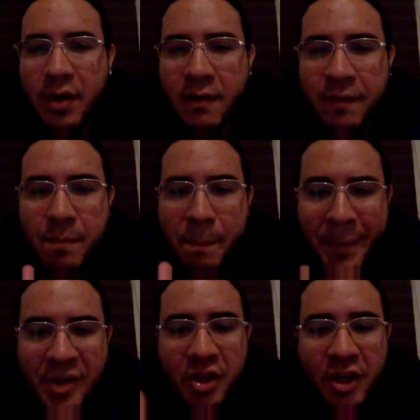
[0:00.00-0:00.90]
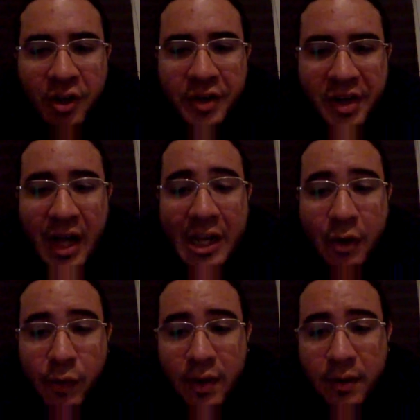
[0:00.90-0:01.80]
of machine learning
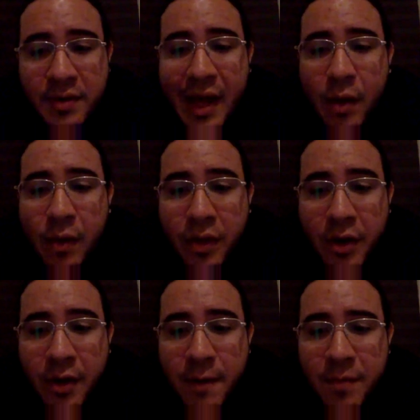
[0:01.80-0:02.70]
algorithms out there,